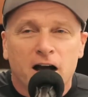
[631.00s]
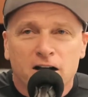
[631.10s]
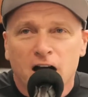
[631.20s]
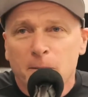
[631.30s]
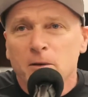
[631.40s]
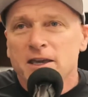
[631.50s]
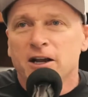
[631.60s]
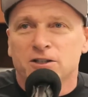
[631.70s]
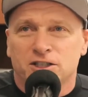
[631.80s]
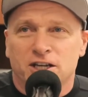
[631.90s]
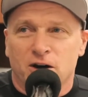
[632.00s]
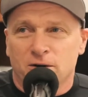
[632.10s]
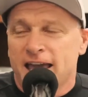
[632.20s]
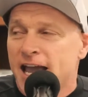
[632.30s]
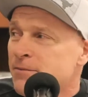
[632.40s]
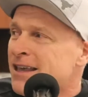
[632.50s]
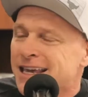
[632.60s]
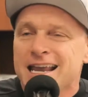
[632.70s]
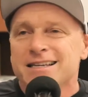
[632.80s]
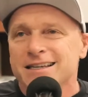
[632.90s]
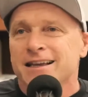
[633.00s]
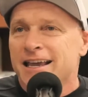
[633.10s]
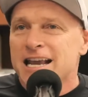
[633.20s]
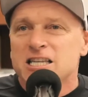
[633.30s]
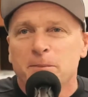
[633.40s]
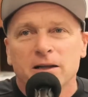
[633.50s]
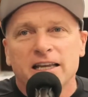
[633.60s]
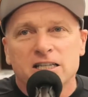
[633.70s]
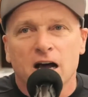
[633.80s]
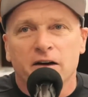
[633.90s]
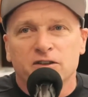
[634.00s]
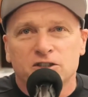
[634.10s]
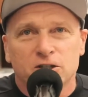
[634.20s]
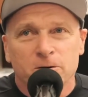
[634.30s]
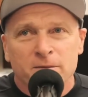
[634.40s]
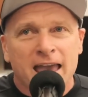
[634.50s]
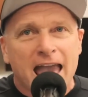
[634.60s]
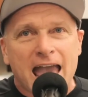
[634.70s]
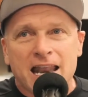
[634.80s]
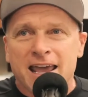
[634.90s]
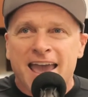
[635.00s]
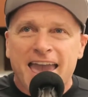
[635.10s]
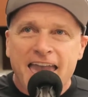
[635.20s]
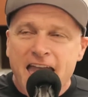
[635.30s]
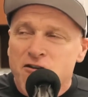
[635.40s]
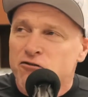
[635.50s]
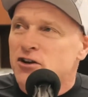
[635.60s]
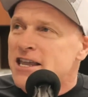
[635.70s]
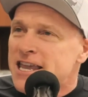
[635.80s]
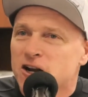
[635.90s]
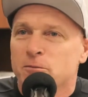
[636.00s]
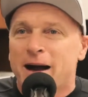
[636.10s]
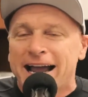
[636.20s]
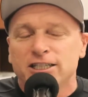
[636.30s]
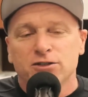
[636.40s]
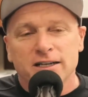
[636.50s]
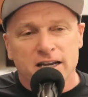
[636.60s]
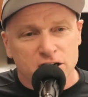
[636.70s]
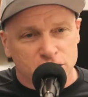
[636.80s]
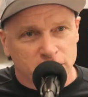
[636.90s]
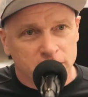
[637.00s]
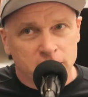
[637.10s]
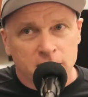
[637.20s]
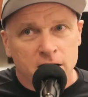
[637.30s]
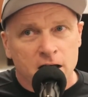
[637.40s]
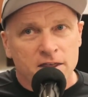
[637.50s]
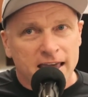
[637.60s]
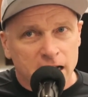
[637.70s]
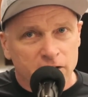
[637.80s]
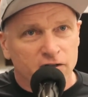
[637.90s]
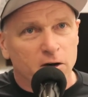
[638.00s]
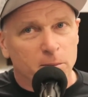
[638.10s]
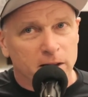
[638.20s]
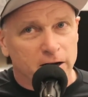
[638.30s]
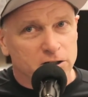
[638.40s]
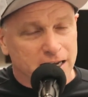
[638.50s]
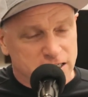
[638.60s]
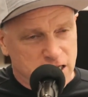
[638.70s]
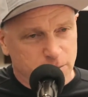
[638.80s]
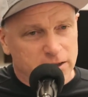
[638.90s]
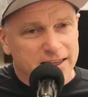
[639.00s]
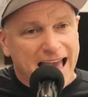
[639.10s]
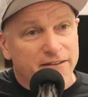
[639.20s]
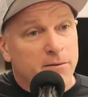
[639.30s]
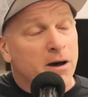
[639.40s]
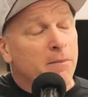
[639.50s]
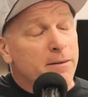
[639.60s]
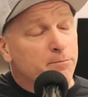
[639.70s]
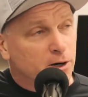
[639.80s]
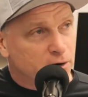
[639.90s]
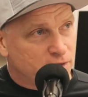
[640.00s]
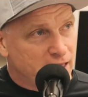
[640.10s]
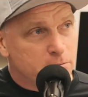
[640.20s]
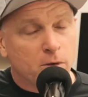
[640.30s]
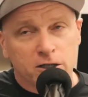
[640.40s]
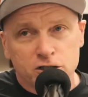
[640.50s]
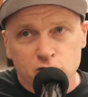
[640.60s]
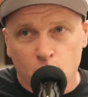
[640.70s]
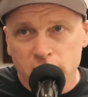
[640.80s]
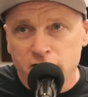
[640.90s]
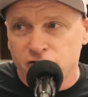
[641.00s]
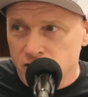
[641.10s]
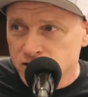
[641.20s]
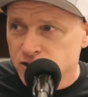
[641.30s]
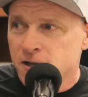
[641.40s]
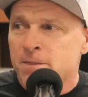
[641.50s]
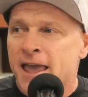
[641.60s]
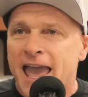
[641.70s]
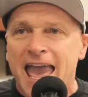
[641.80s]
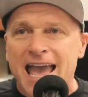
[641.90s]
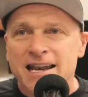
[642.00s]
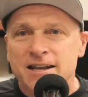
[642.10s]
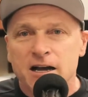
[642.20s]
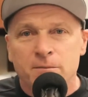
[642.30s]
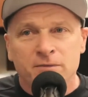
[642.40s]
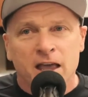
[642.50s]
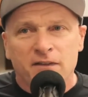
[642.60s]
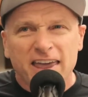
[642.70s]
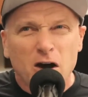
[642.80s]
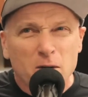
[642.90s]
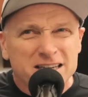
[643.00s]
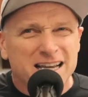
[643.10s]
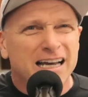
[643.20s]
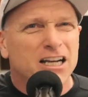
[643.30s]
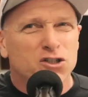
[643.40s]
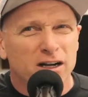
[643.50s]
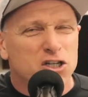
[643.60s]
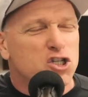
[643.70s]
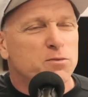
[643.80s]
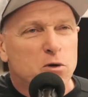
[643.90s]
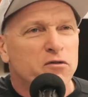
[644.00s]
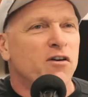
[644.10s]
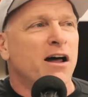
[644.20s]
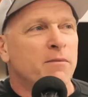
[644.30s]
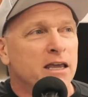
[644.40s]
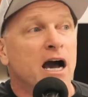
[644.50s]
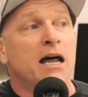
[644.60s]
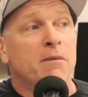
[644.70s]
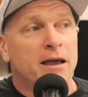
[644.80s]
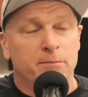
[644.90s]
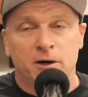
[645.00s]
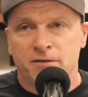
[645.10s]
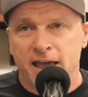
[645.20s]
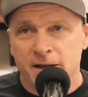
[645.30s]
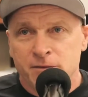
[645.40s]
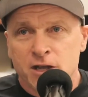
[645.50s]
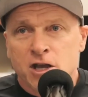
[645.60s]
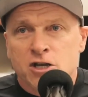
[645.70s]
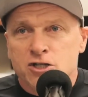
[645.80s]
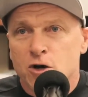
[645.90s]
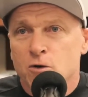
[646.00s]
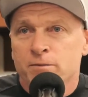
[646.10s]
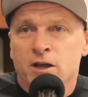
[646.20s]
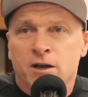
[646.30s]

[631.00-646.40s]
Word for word: a couple years ago, okay, he's a he's a police officer, and every year by tradition, the NFL players I typically have them on my birthday, March 21st, and um, they always kind of try to spoof on me on my birthday. So